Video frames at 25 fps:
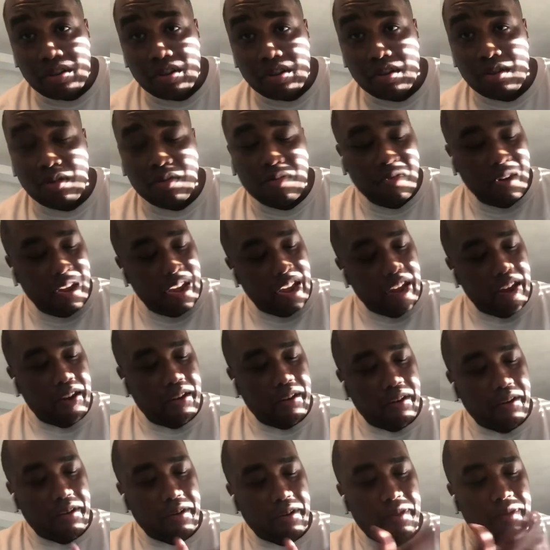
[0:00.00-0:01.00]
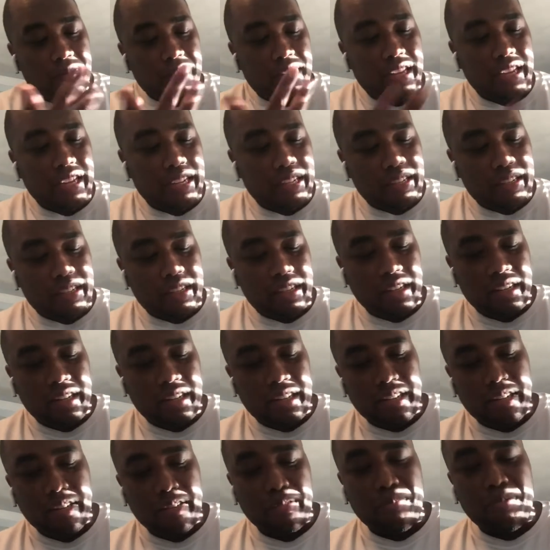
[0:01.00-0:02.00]
cold air, leak
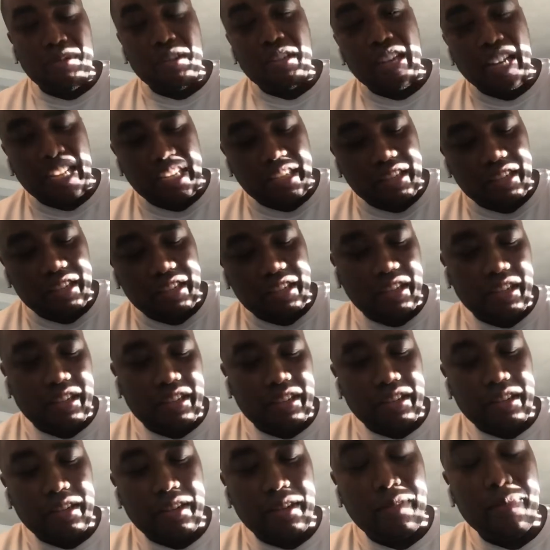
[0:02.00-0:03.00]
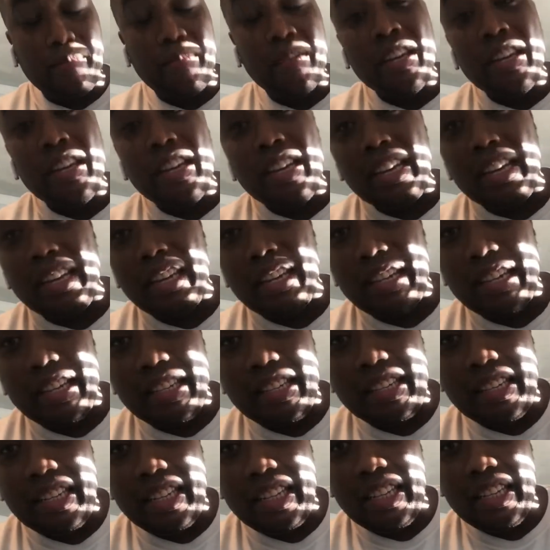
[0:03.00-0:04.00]
sealer, protects the system, and it
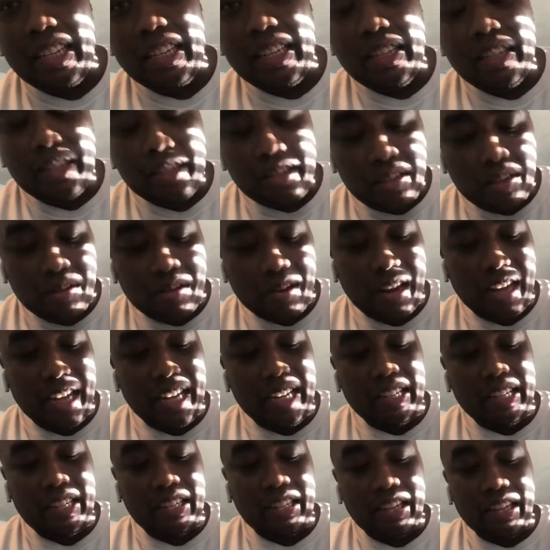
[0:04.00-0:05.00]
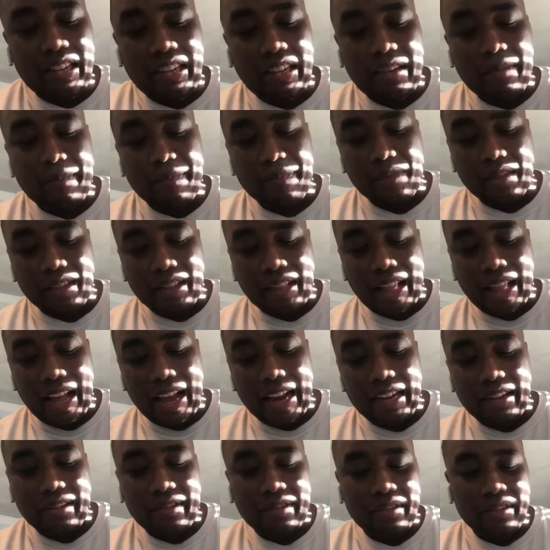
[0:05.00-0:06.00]
extends your AC
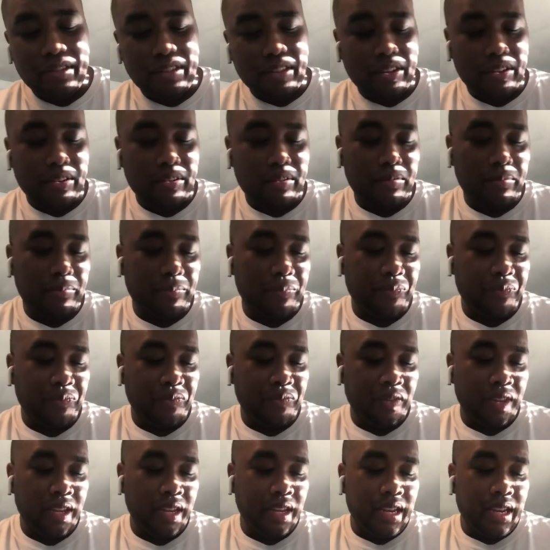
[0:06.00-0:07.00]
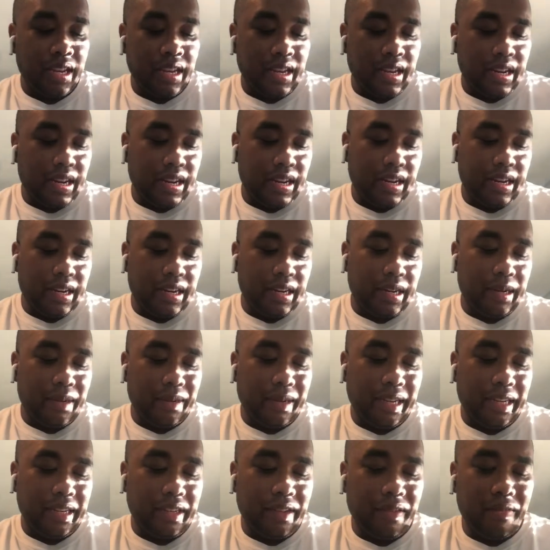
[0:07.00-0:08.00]
life. So
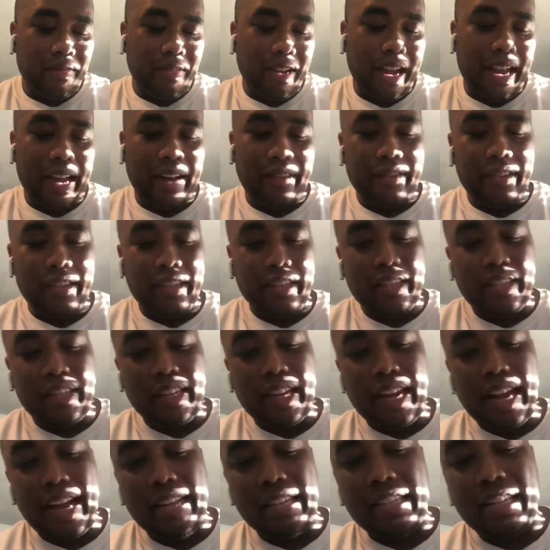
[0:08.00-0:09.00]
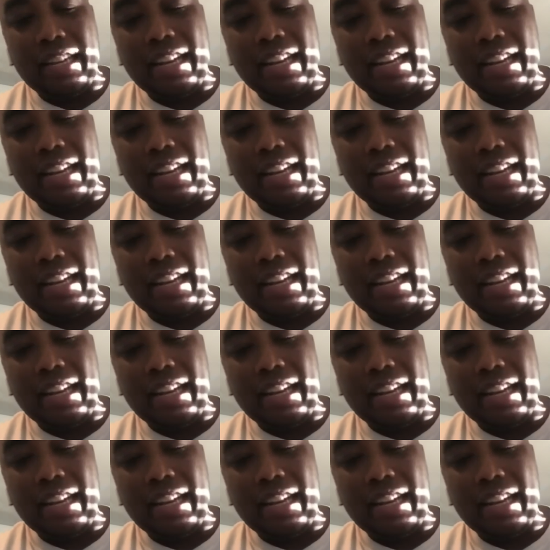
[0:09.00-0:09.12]
they do have this. It has to